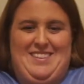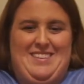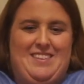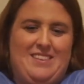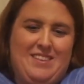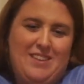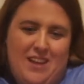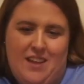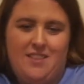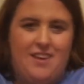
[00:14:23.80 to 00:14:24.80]

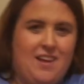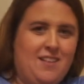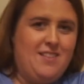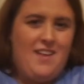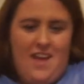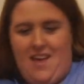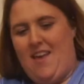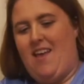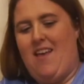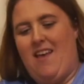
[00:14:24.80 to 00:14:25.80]

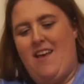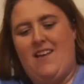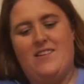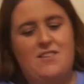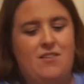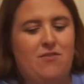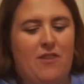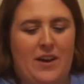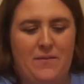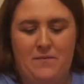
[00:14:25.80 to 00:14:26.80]
Eee! Fab.